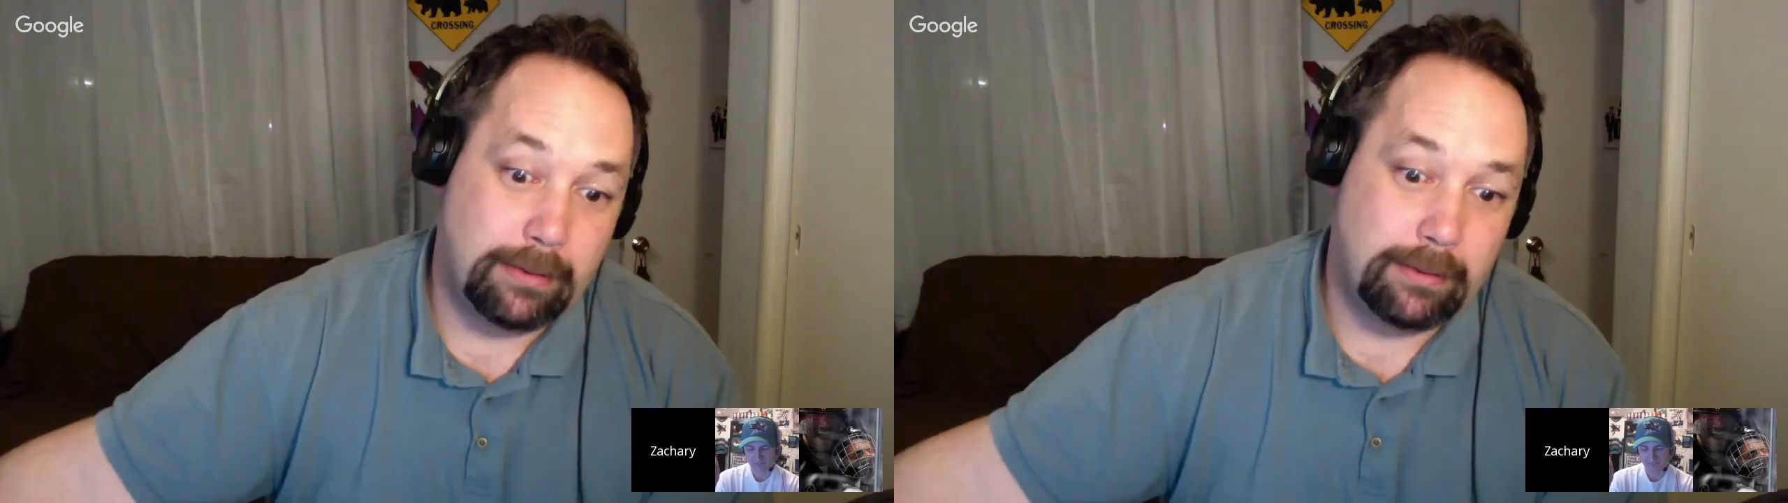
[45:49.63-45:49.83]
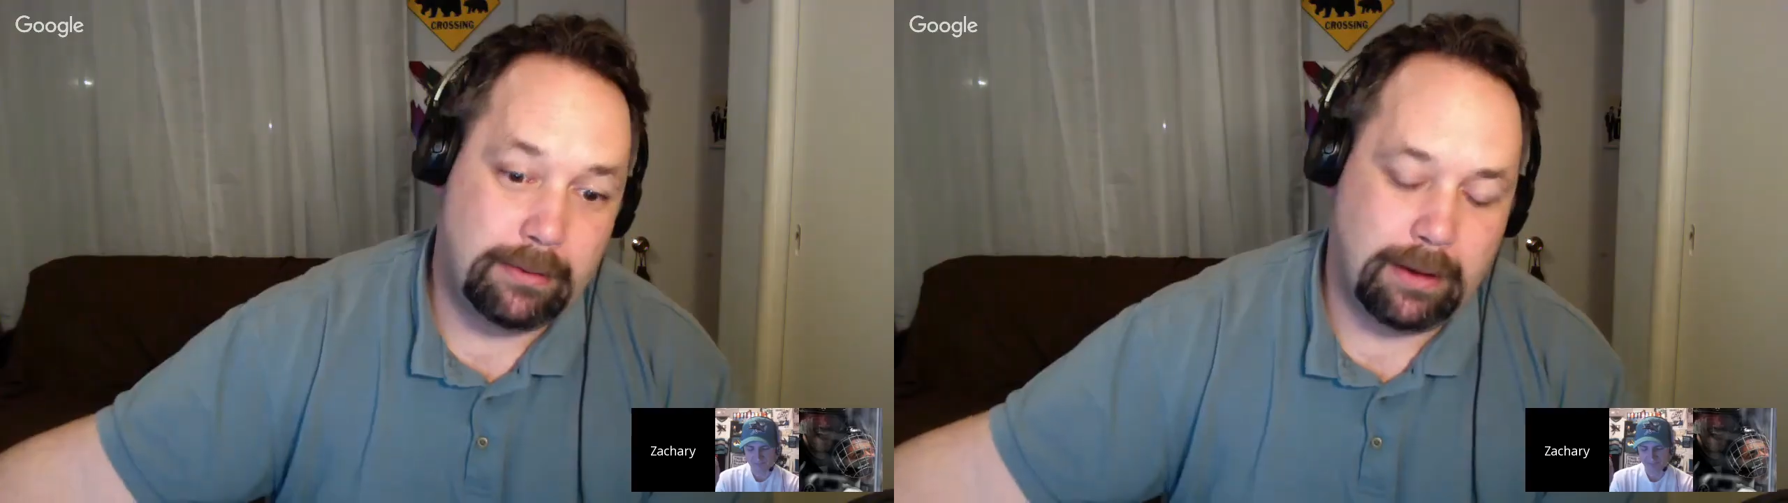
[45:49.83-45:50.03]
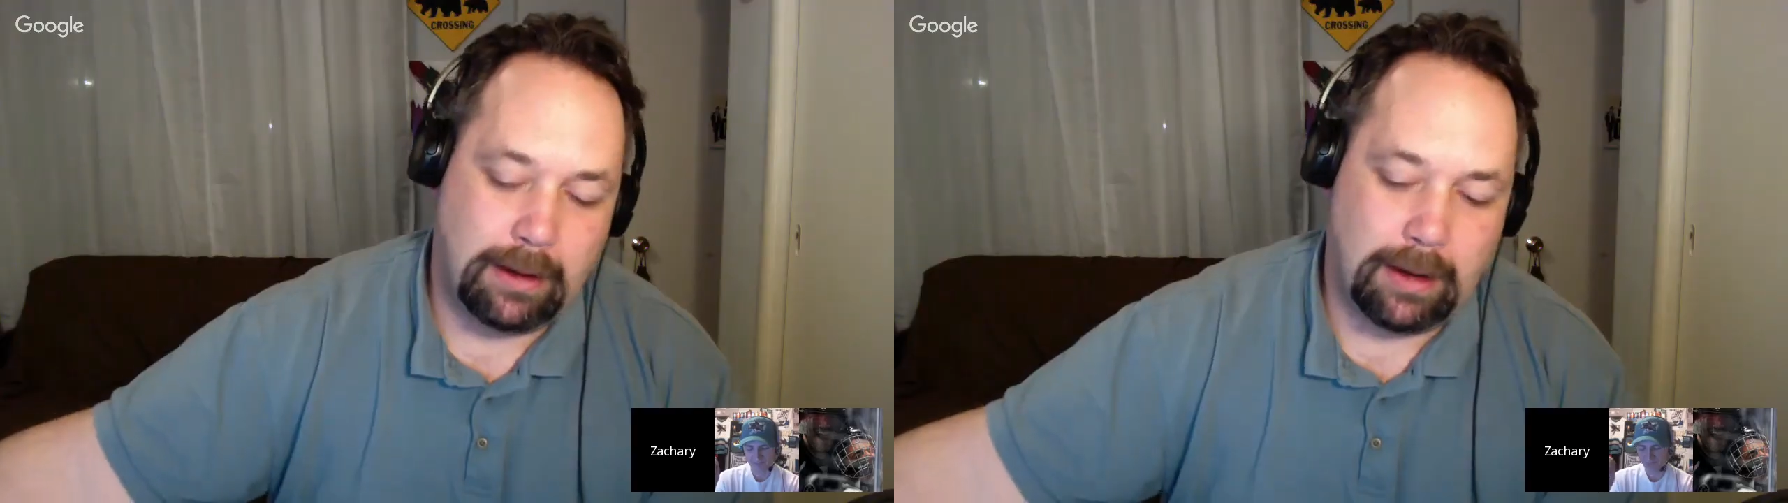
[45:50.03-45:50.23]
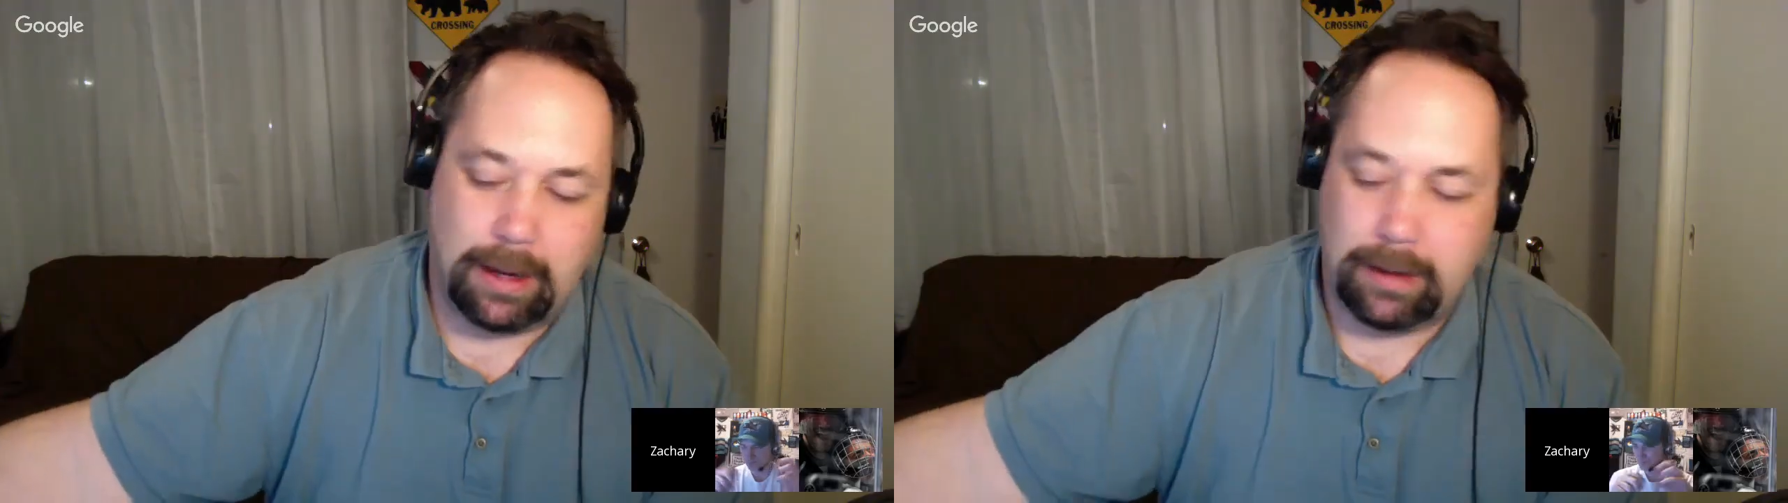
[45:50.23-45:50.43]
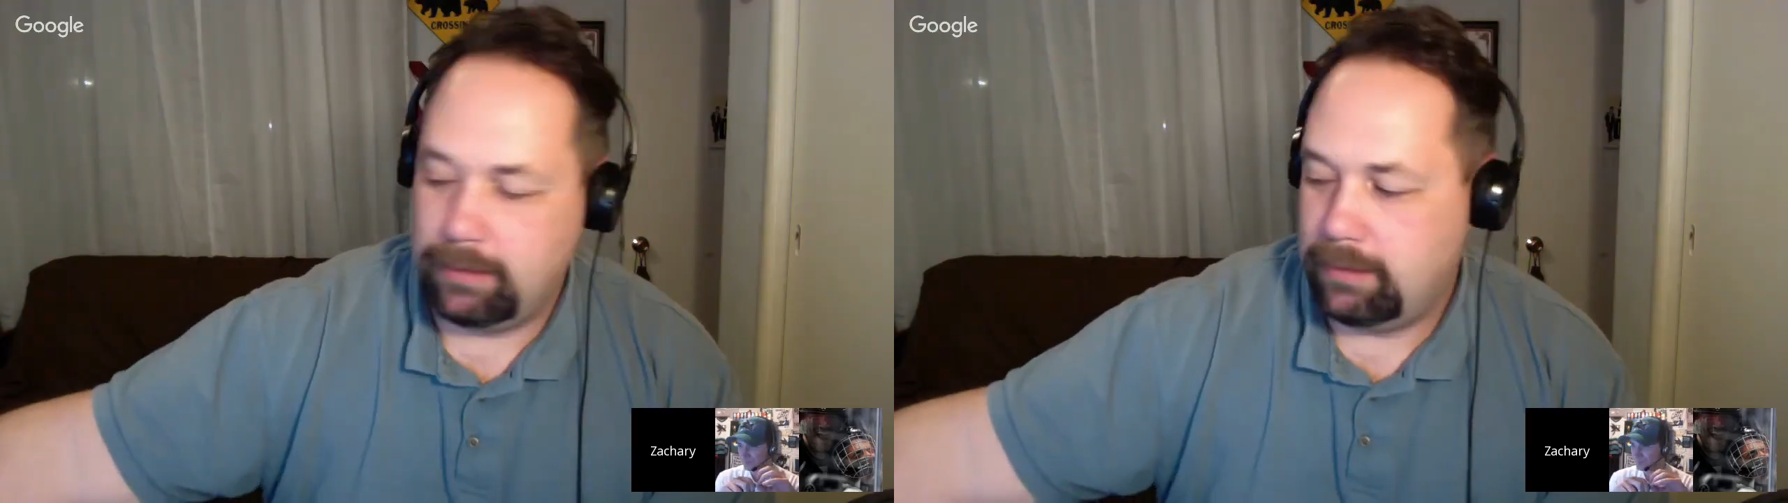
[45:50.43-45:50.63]

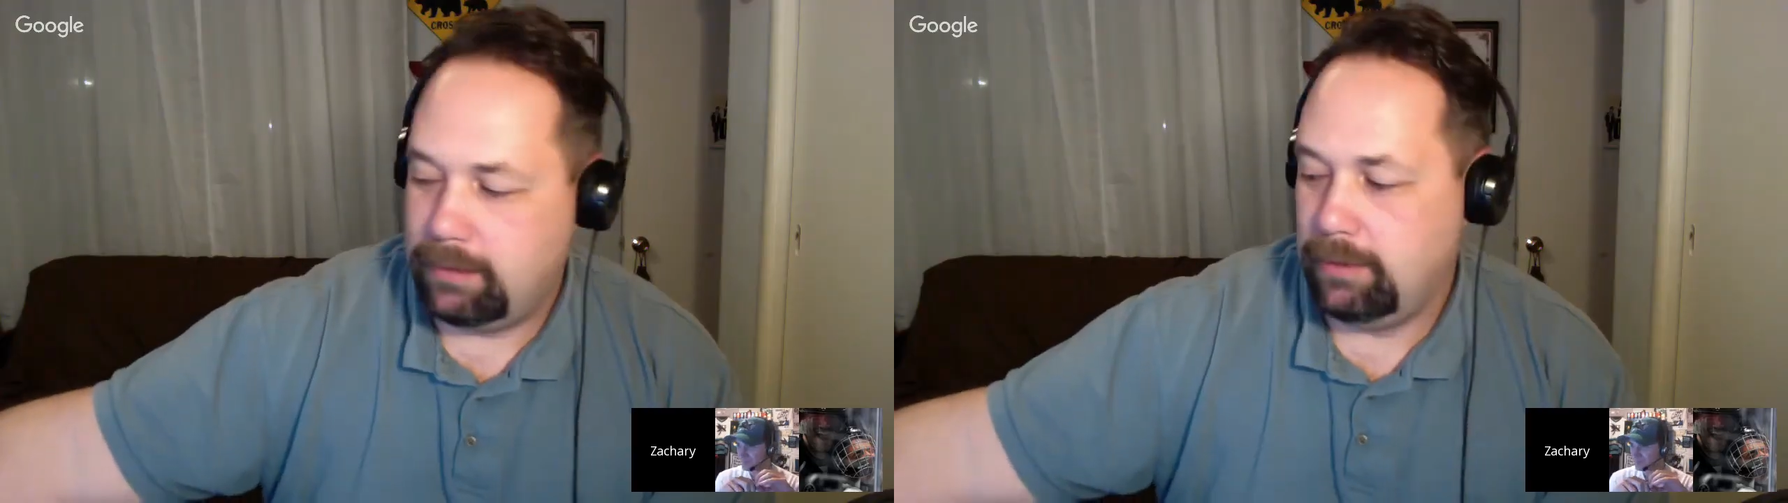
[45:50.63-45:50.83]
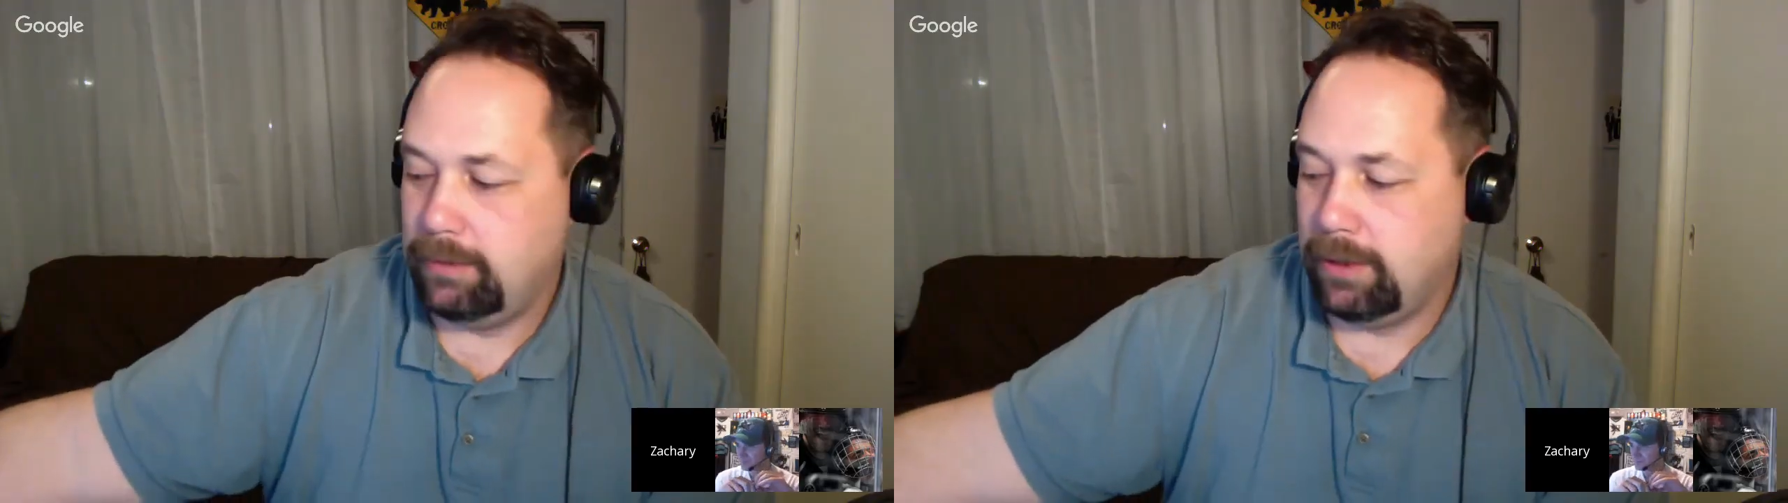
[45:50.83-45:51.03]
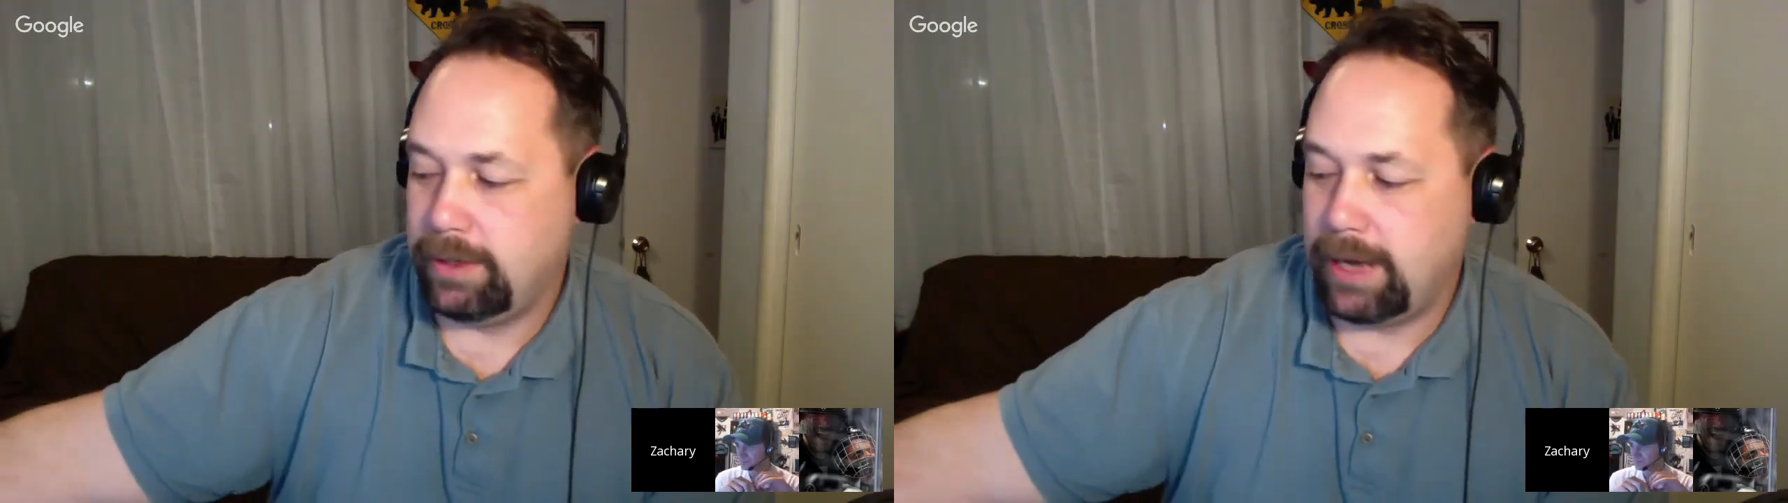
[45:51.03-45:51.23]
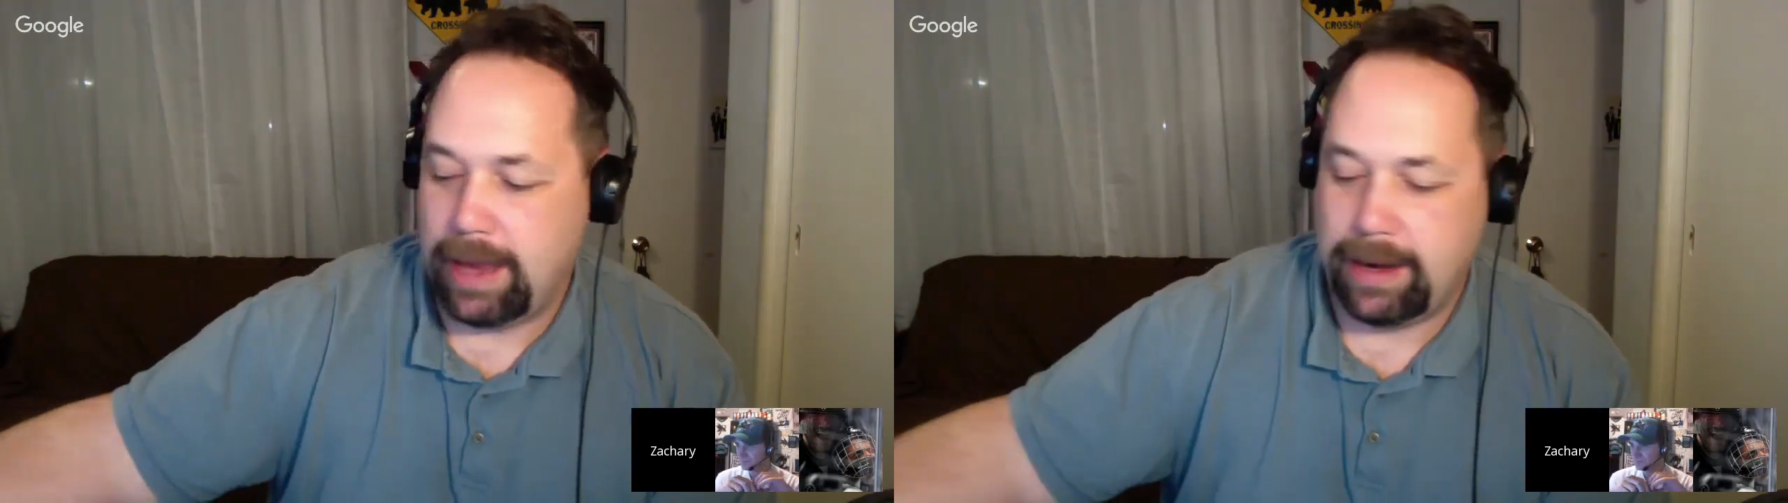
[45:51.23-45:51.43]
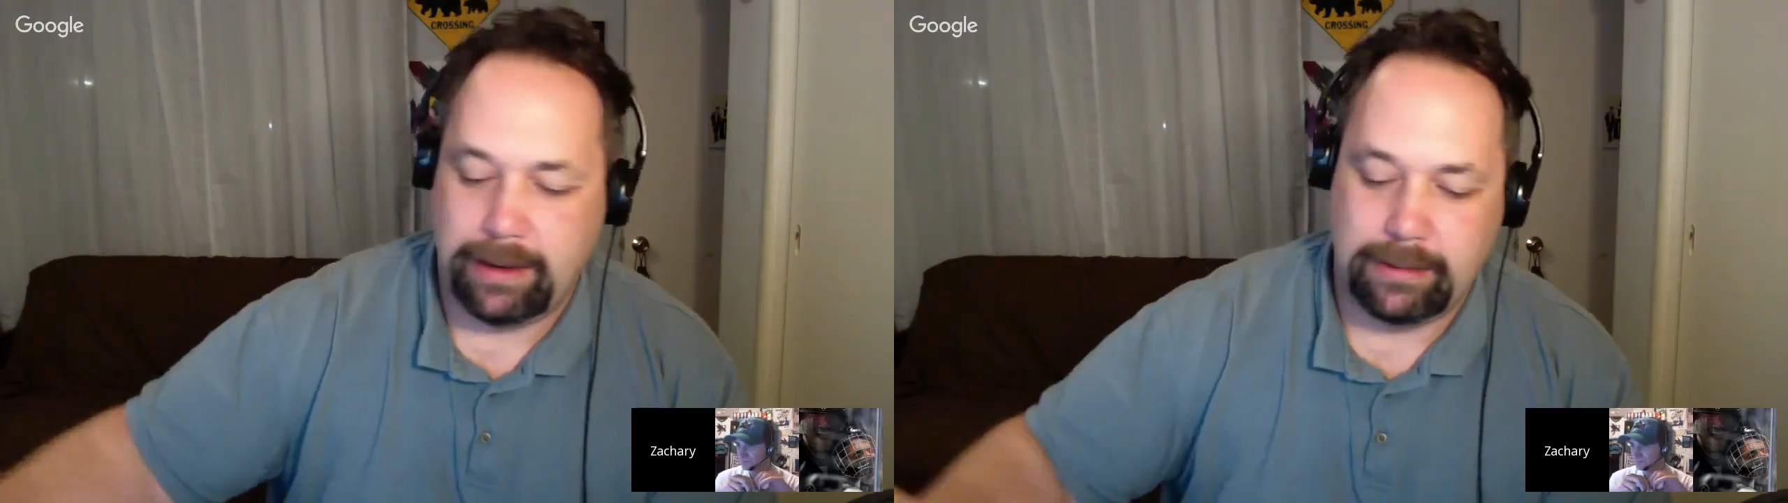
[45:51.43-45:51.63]
And you look at
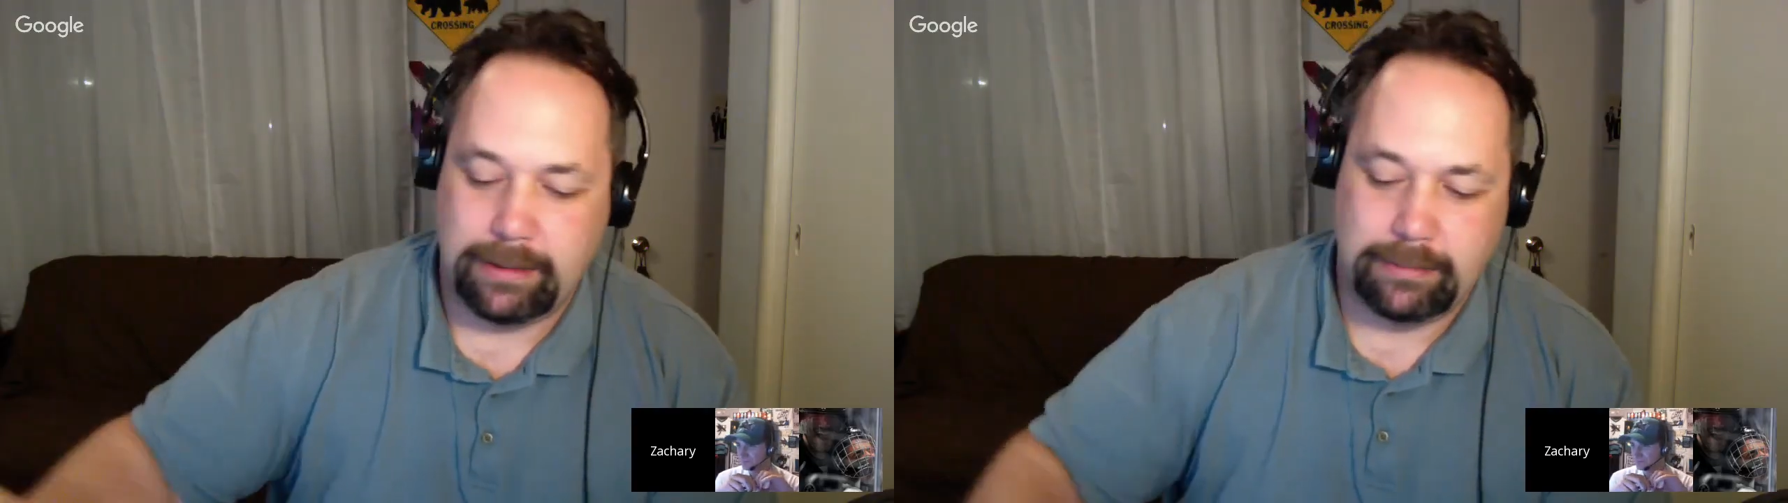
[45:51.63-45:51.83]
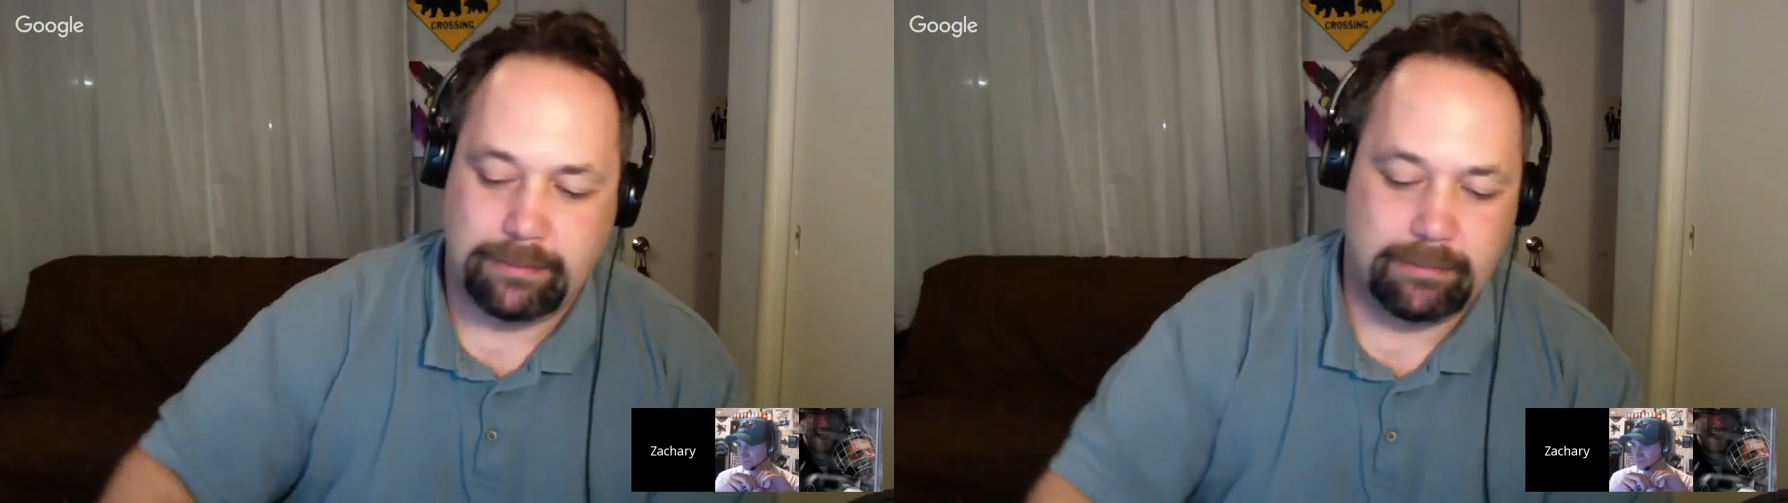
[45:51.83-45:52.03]
it, and